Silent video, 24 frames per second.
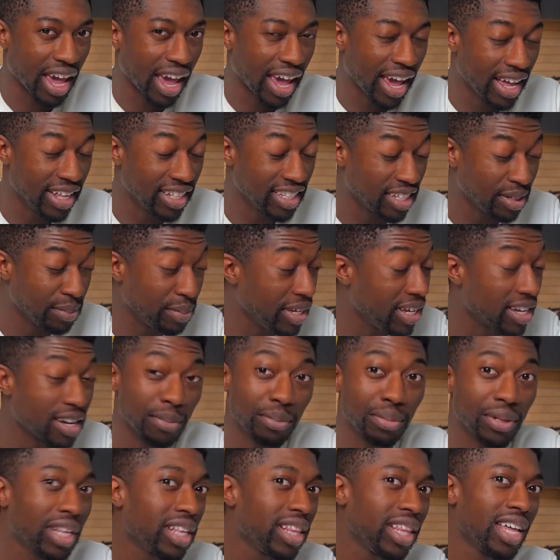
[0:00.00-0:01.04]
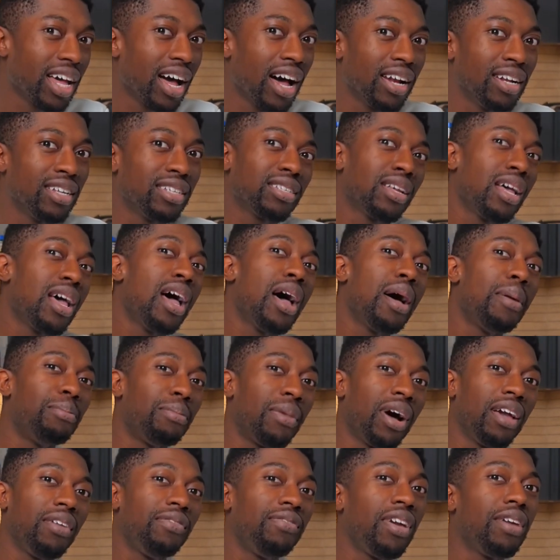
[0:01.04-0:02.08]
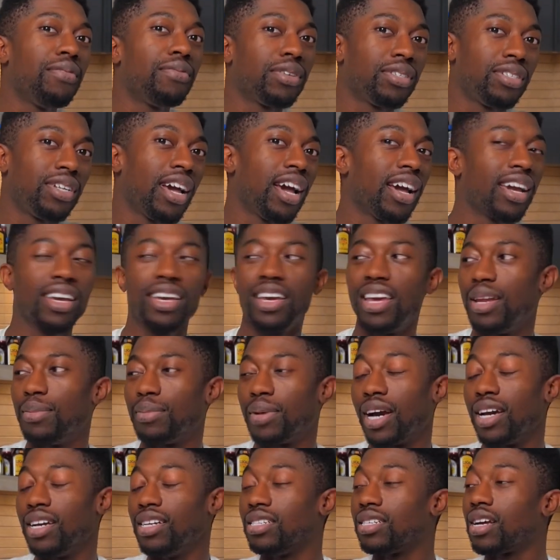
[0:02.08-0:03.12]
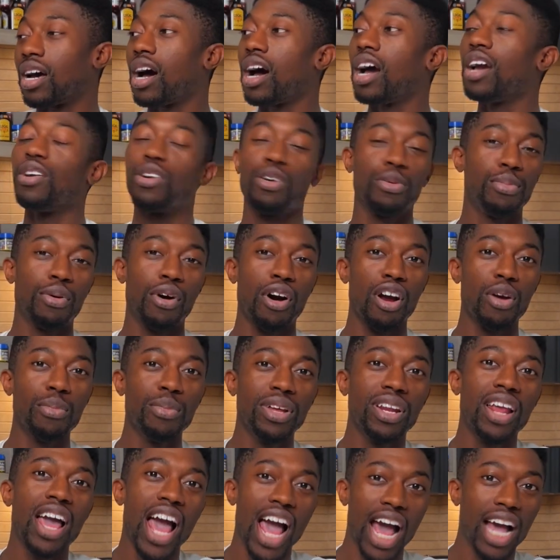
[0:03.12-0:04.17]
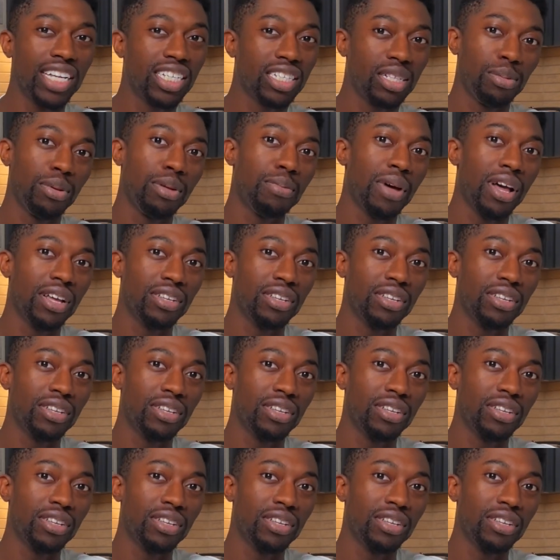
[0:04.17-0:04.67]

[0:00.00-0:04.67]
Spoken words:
And to be completely honest, my favorite tech in my entire apartment has to be my